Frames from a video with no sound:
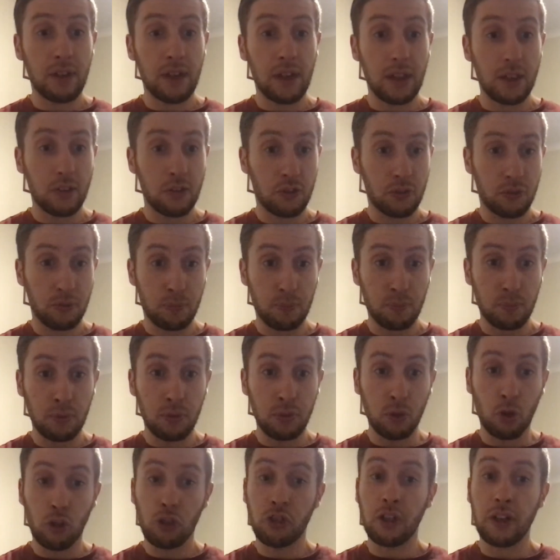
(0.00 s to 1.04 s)
it's
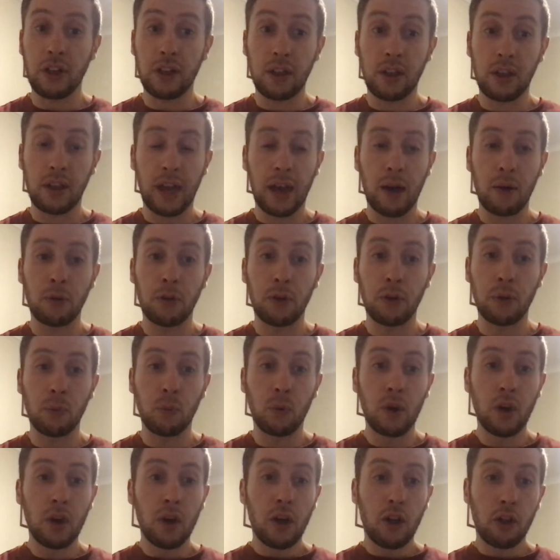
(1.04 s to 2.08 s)
nothing how
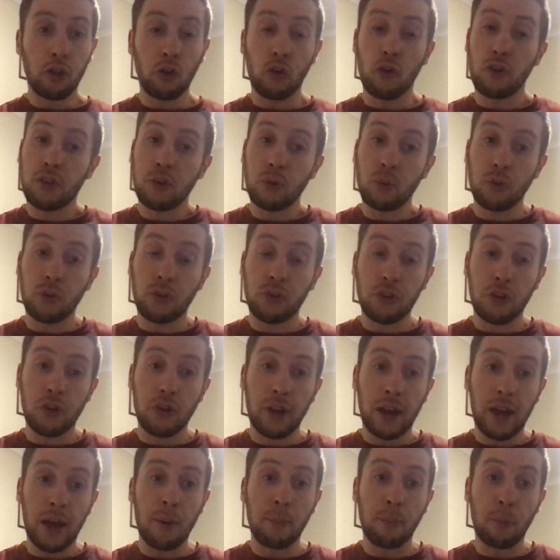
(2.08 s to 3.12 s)
you thought it would
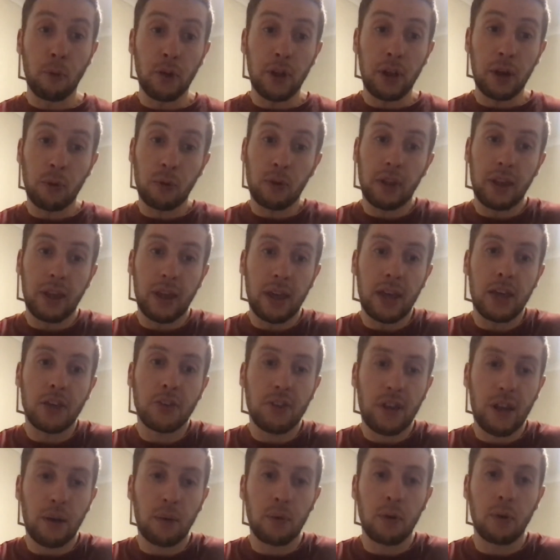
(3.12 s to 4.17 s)
turn out, but equally it
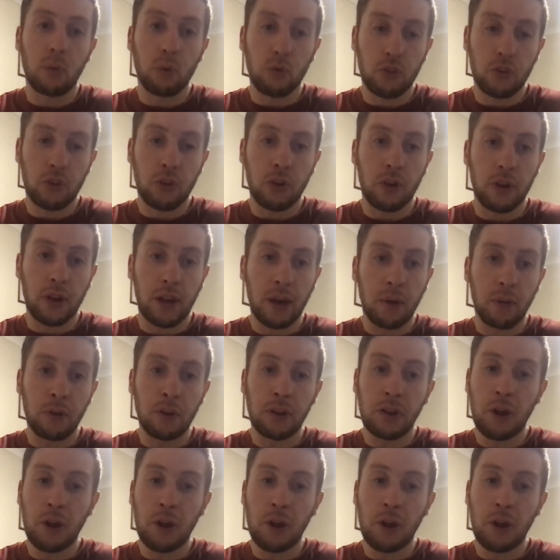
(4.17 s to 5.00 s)
is how it would turn out.